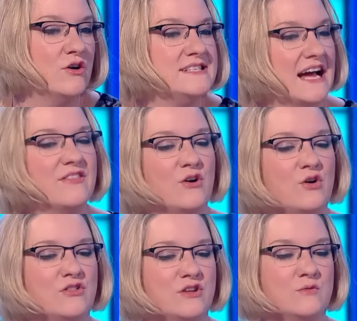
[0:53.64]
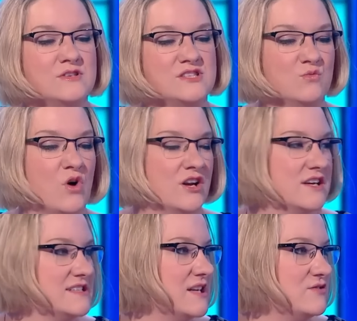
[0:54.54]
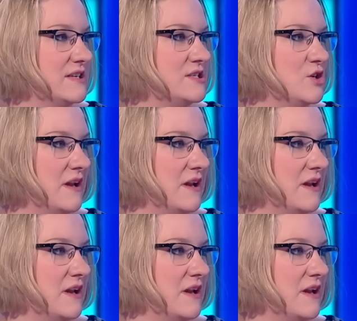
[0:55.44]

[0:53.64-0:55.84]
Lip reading: You see, I thought there was the one, because I'd read too